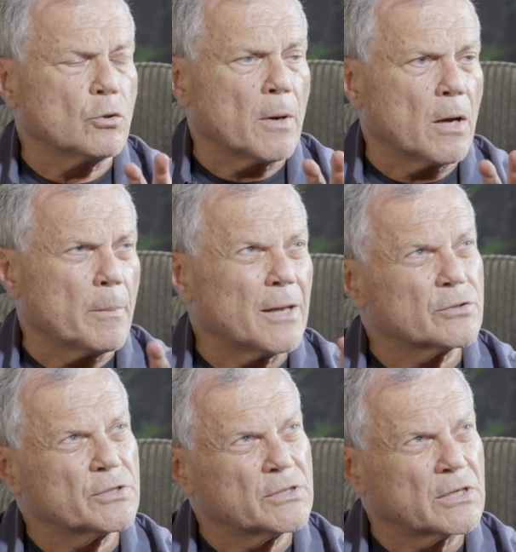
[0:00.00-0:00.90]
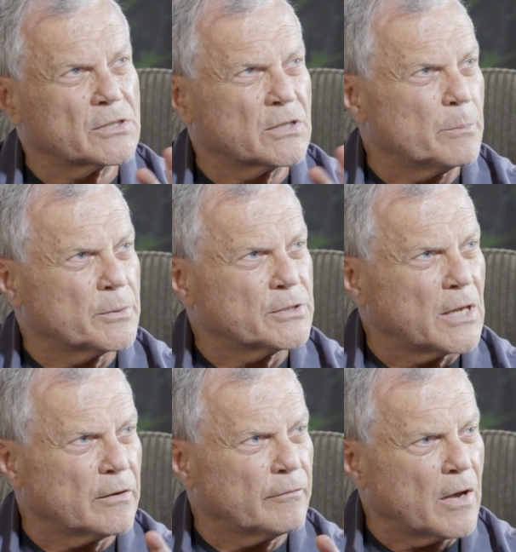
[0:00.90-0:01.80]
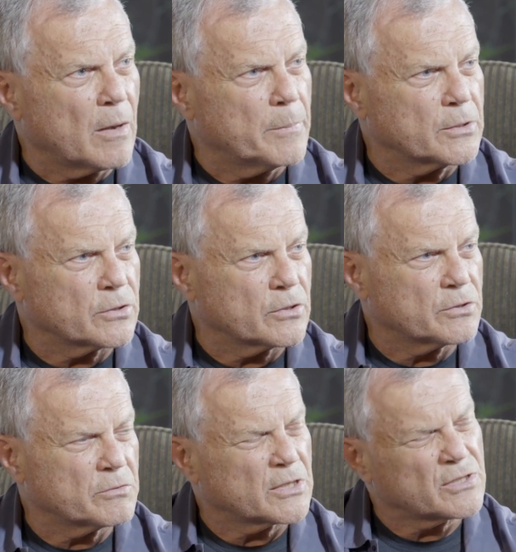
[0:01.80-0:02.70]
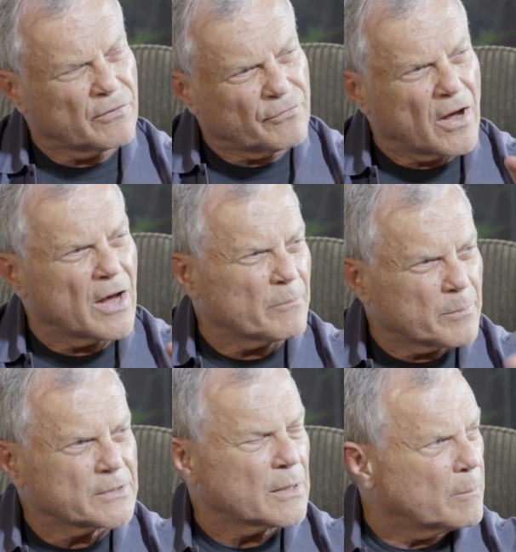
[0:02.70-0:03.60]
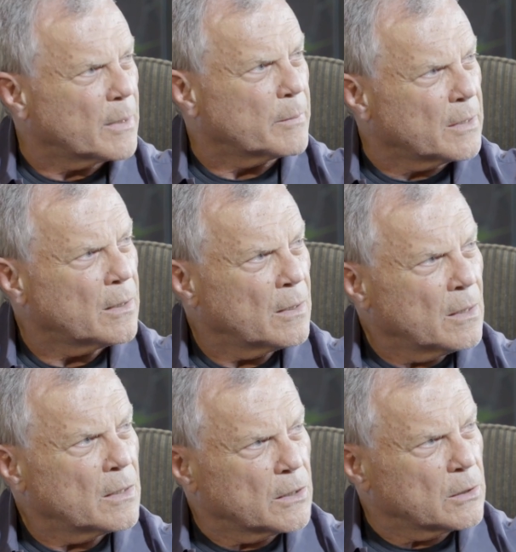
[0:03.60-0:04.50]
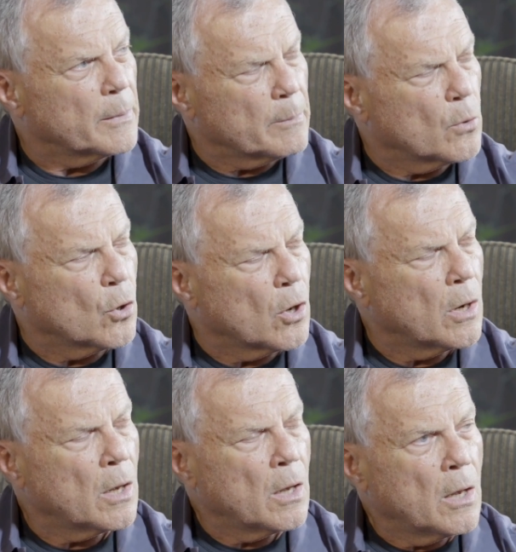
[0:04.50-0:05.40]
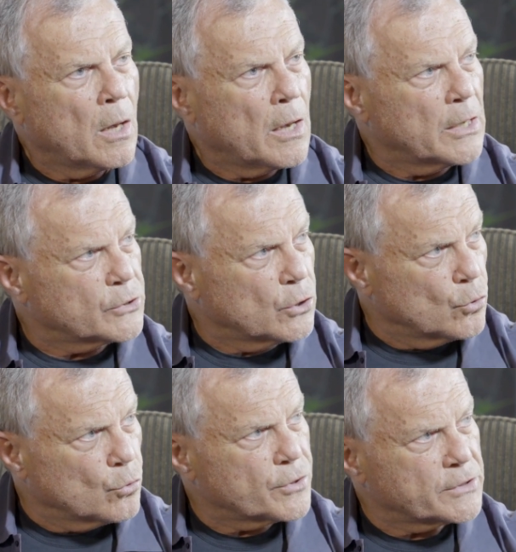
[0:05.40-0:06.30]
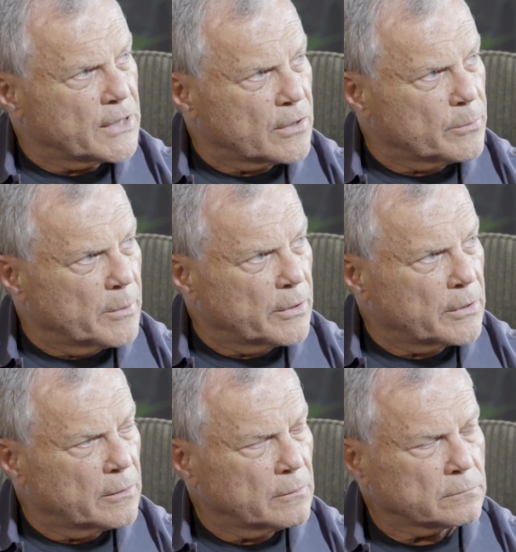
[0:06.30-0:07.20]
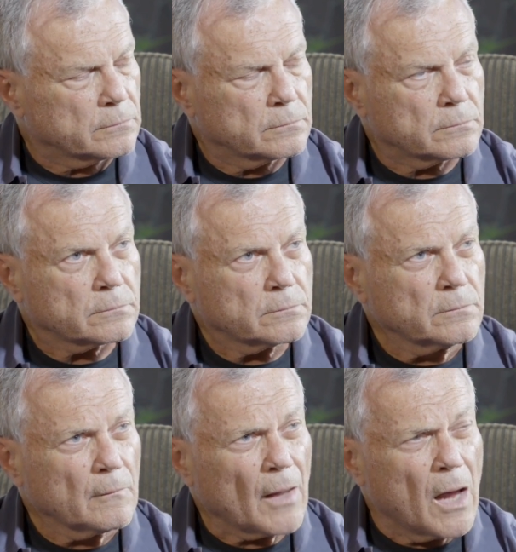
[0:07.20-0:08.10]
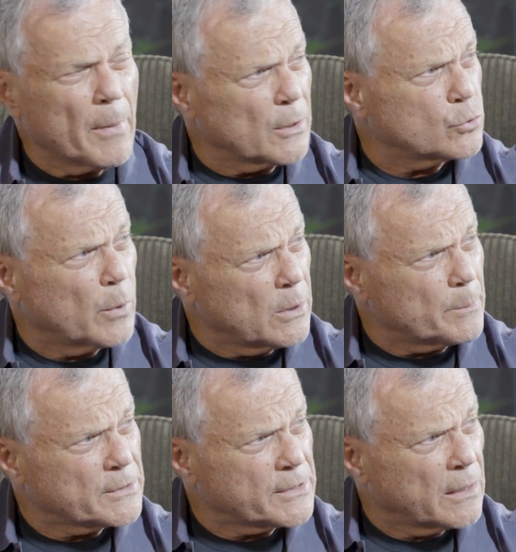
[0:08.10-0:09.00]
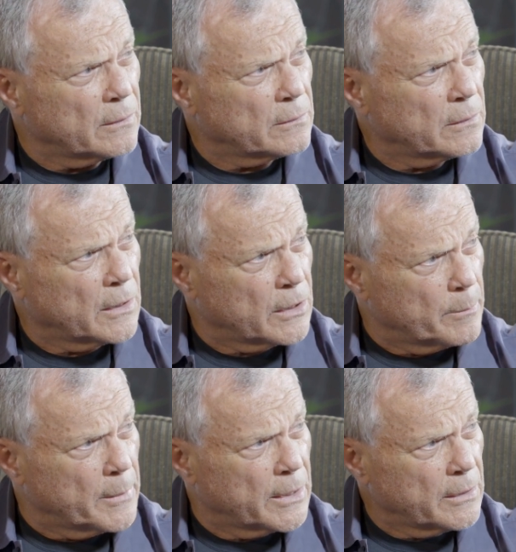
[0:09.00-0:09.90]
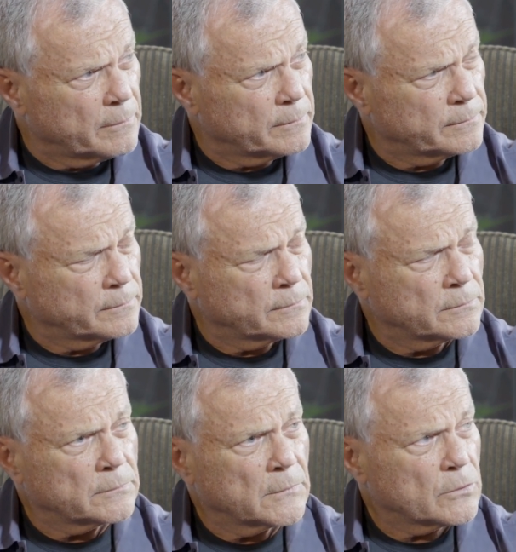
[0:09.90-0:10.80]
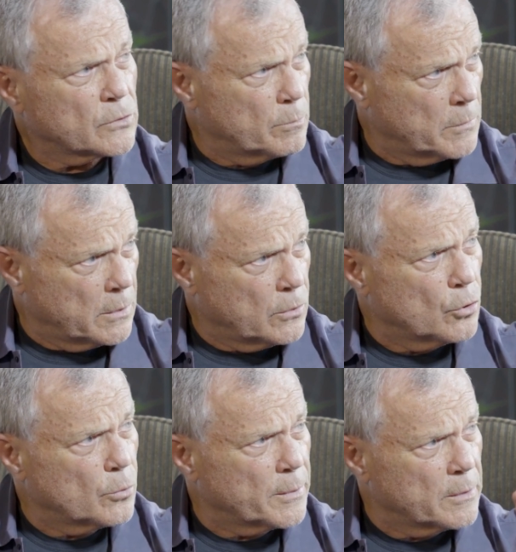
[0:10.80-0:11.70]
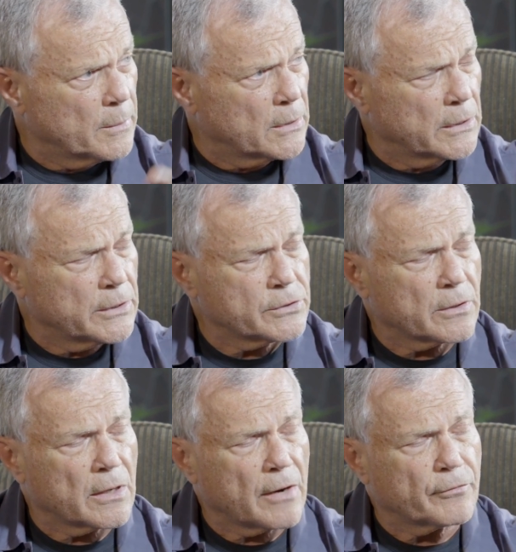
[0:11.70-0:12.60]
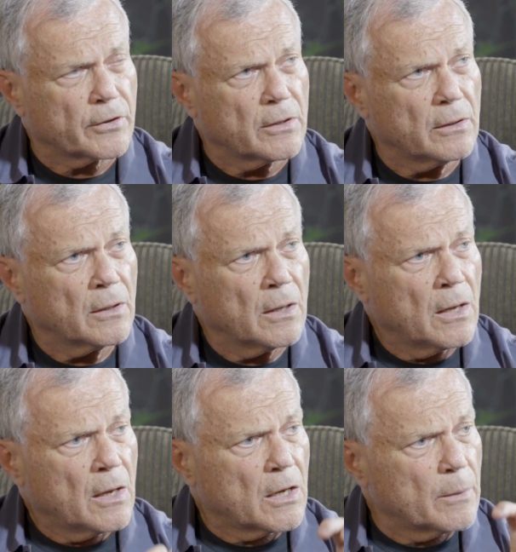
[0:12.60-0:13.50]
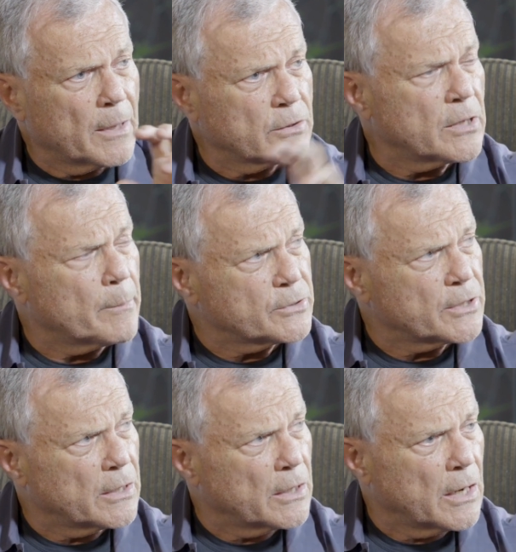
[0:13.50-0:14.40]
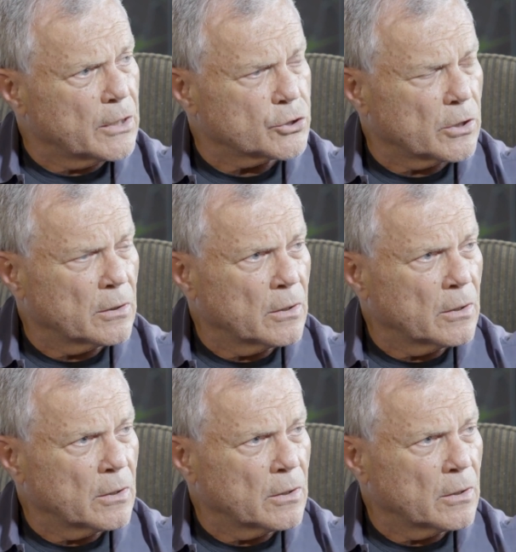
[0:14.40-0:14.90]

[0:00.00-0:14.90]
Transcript: markets, about 60% of our business, 65%, maybe a little bit more, is in North and South America. About 20% in EMEA, so Europe and the Middle East and Africa, and about 10% in Asia.